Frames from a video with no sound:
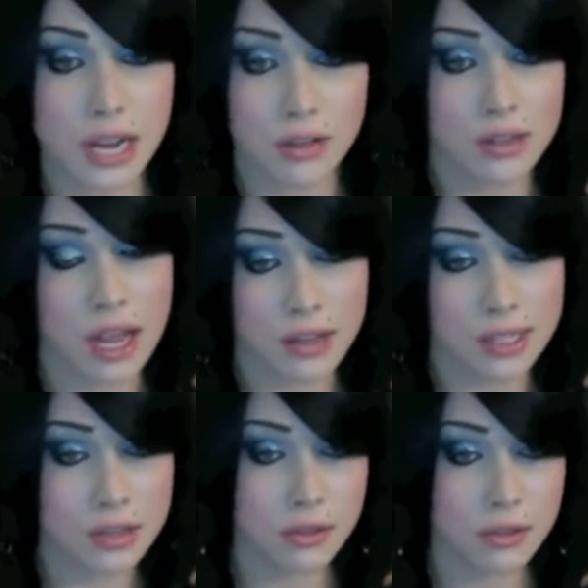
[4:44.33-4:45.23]
I
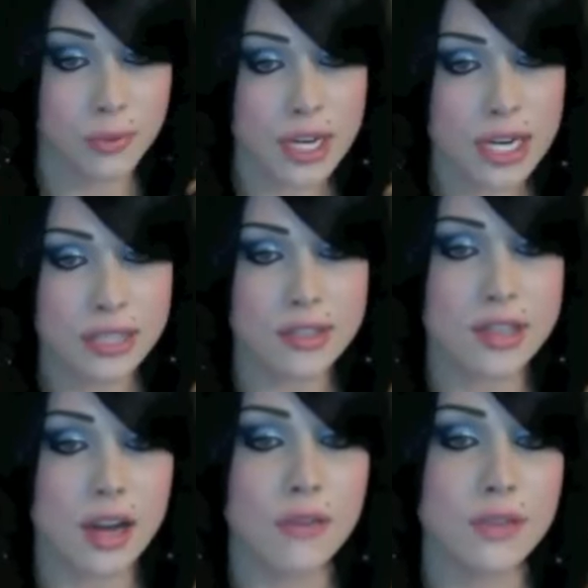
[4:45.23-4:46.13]
like to look pretty and
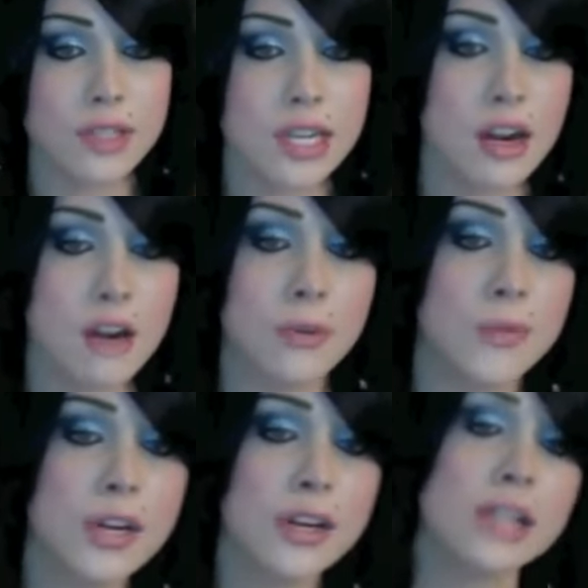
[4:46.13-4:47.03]
stuff and take care of my
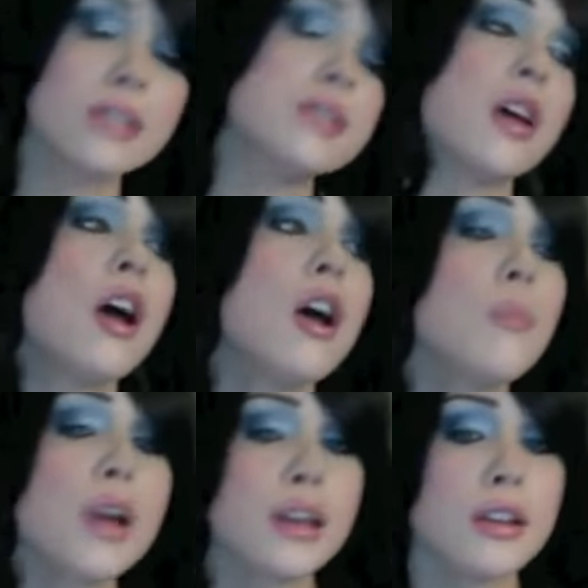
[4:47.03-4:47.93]
appearance.
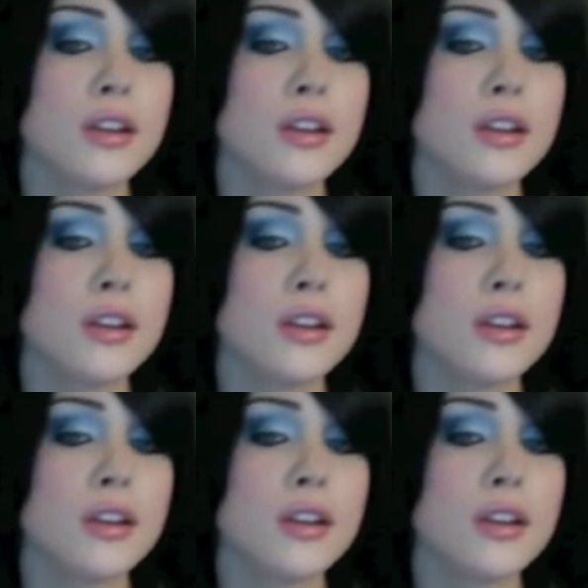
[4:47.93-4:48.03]
But